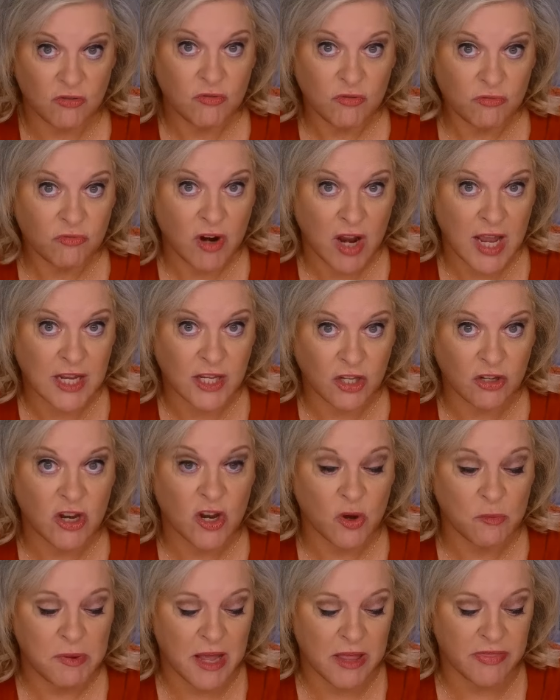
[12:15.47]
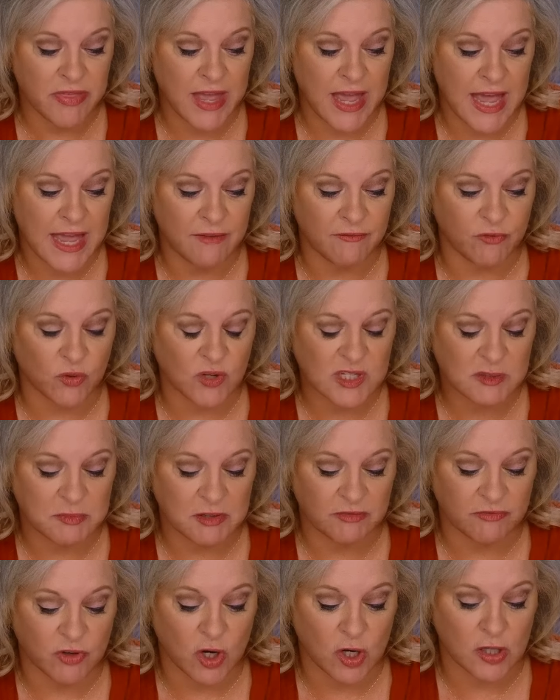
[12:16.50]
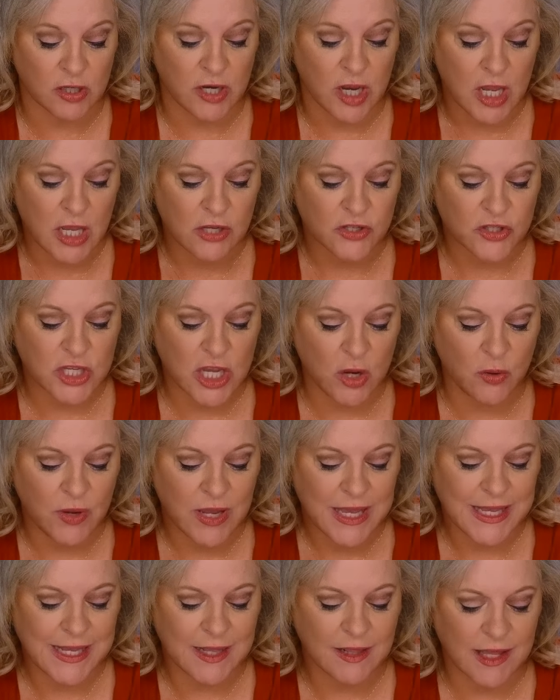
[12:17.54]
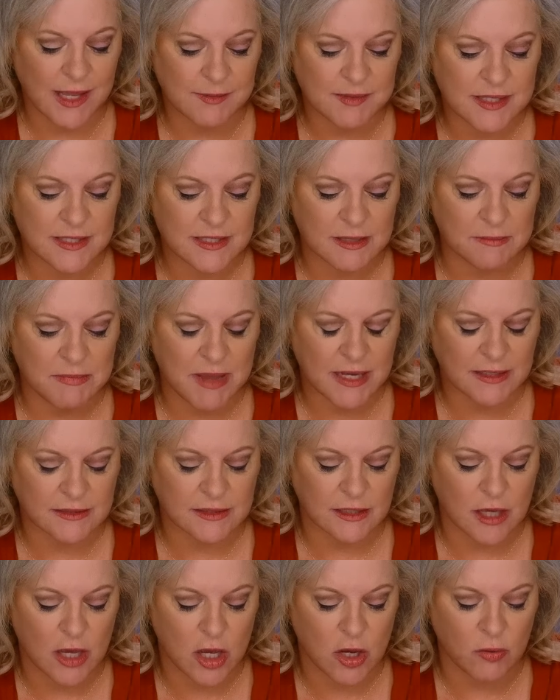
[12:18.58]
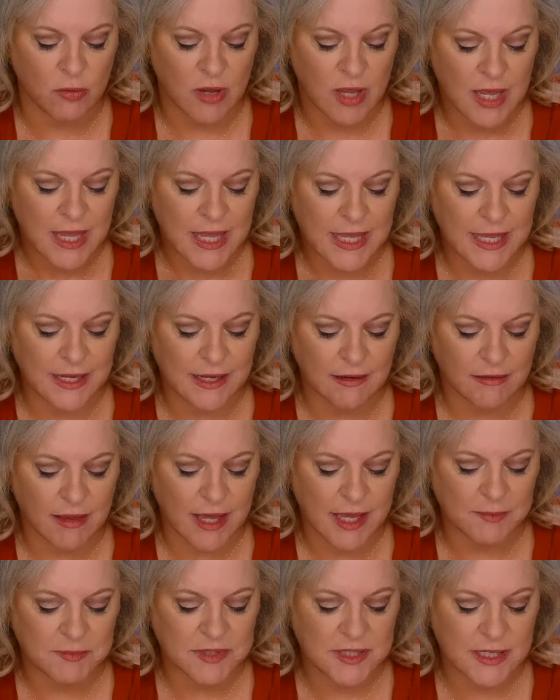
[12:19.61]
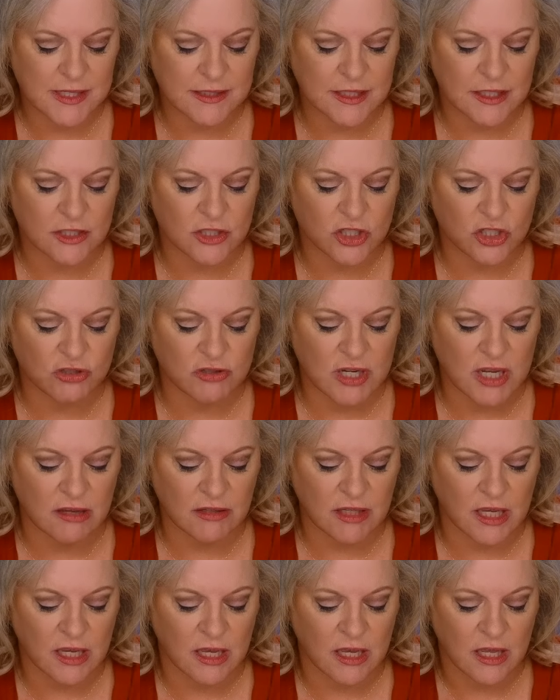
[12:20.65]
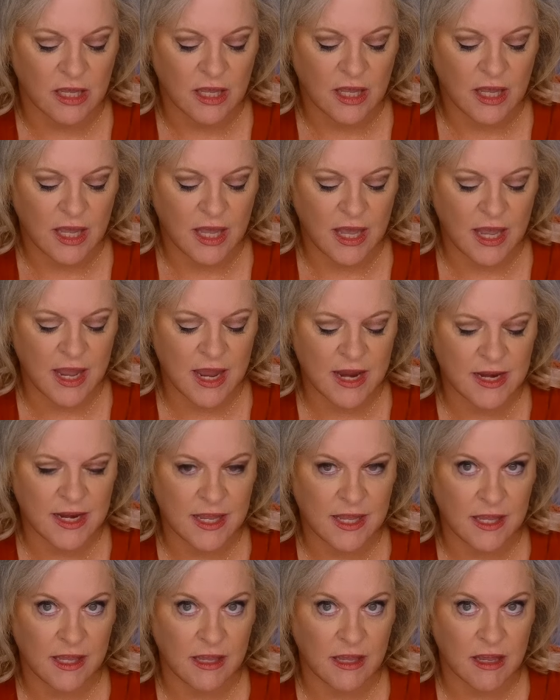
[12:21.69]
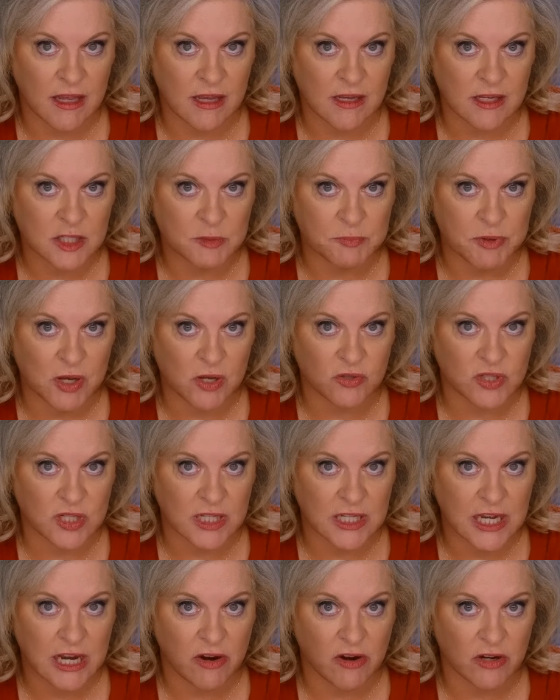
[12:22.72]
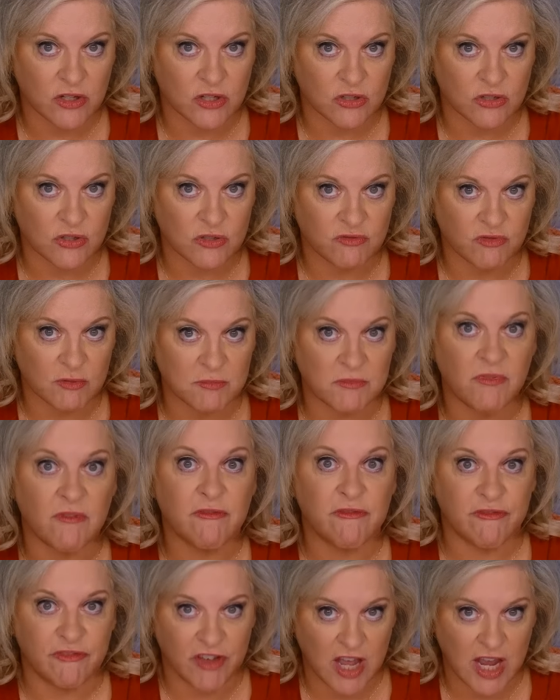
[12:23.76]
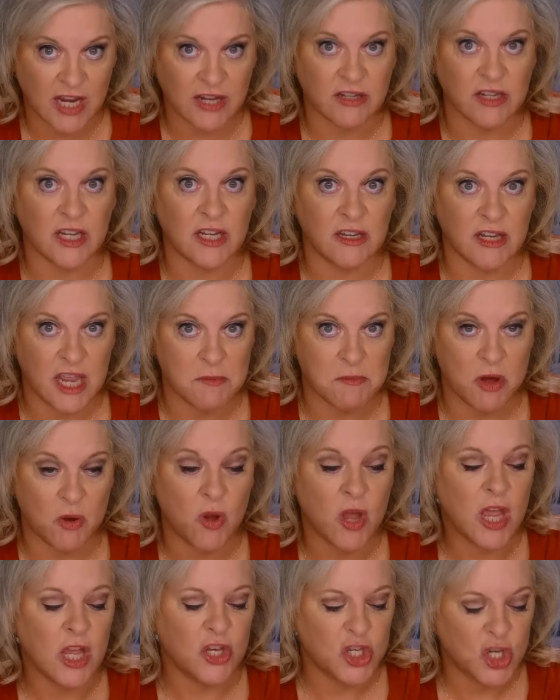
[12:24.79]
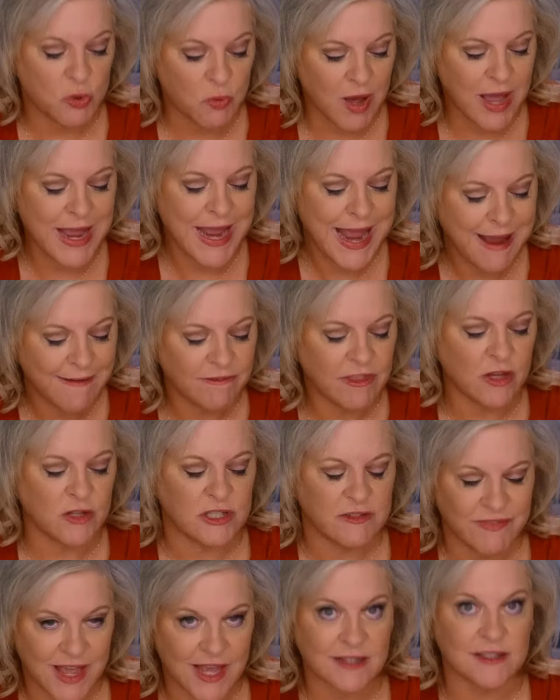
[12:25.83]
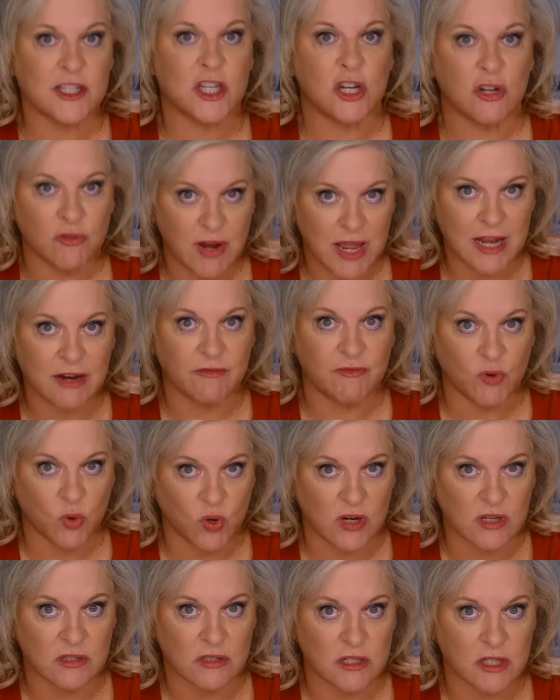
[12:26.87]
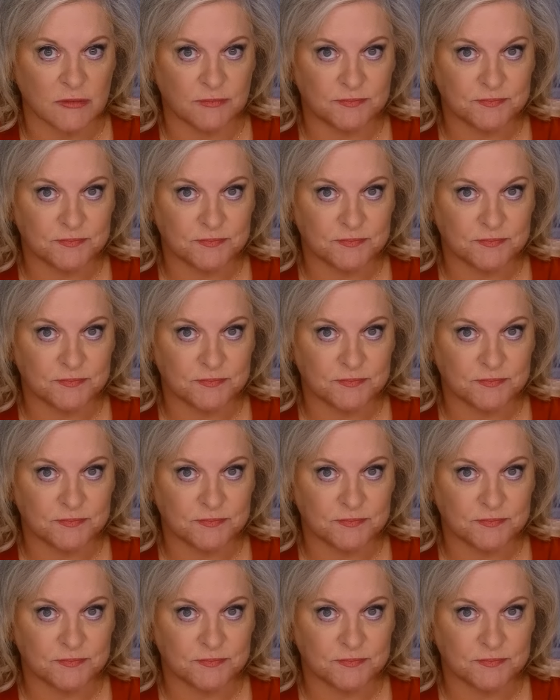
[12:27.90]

Right, you know about that, Forrest McFarland. So he claims he's in Mexico, he claims he's in Australia, and he is posting characters from Finding Nemo. Do I have those facts correct, Forrest?